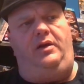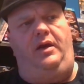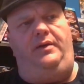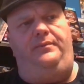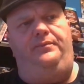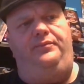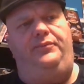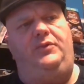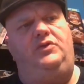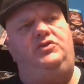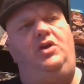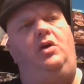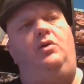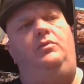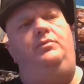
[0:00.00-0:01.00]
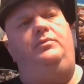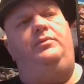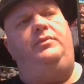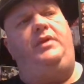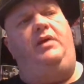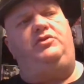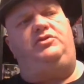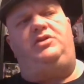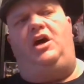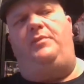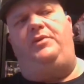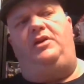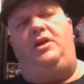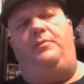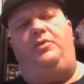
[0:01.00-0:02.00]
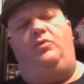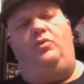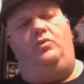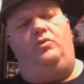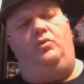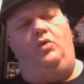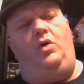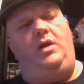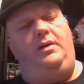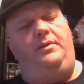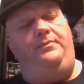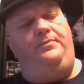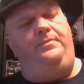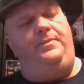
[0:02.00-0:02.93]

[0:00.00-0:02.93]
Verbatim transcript: Okay, so that was topic number one.